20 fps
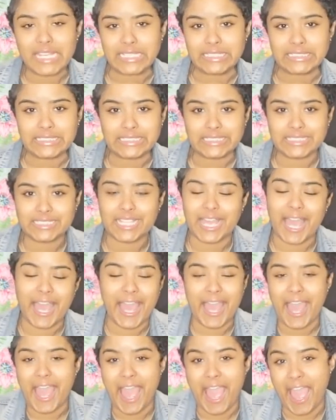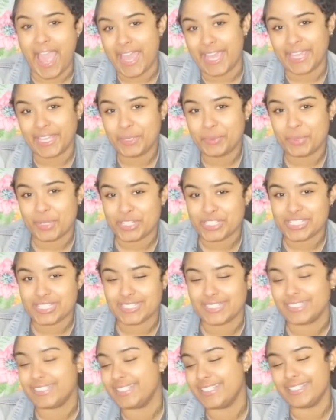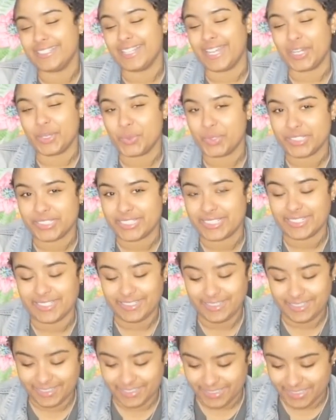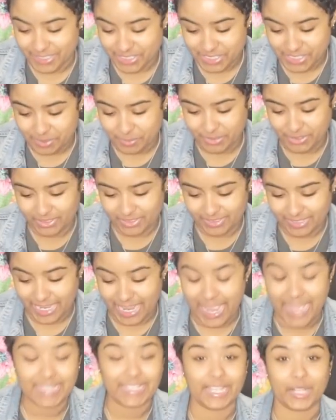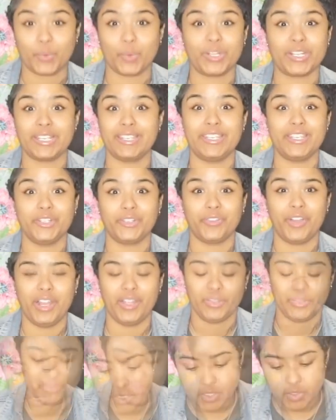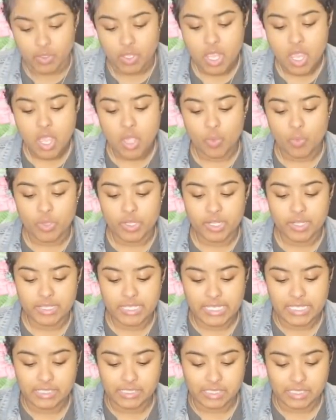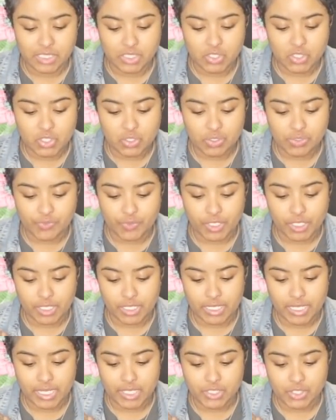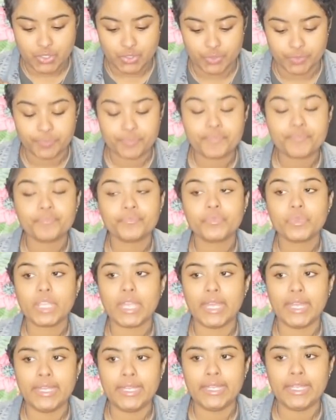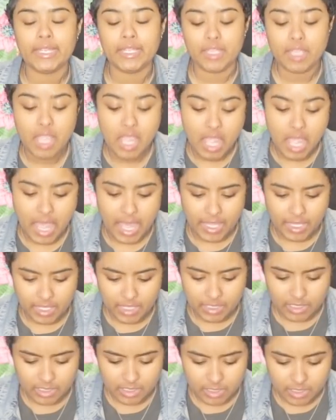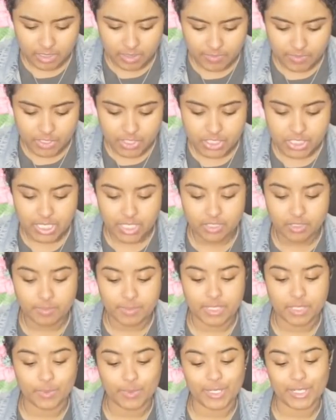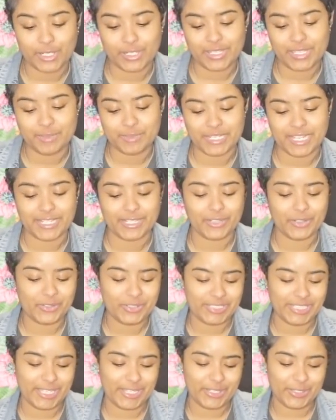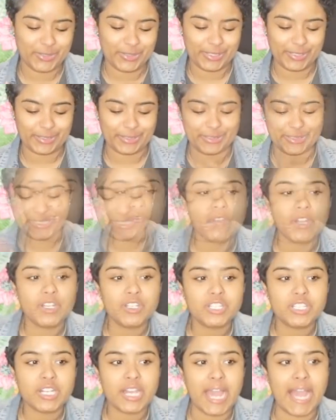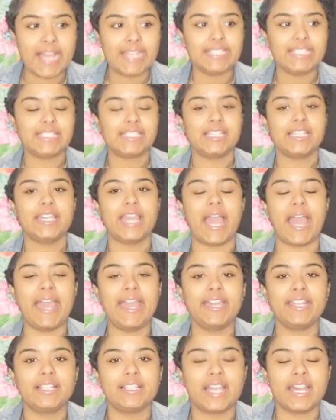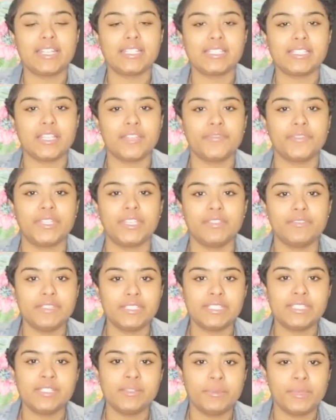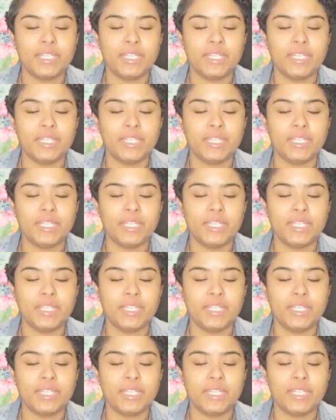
uh, I personally like working in the summer. I like working year-round. So, what are the essentials for your classroom? Uh, I love your channel, by the way, girl. Keep shining. Oh, thank you, girl. My first year, honestly, I had a lot of stuff given to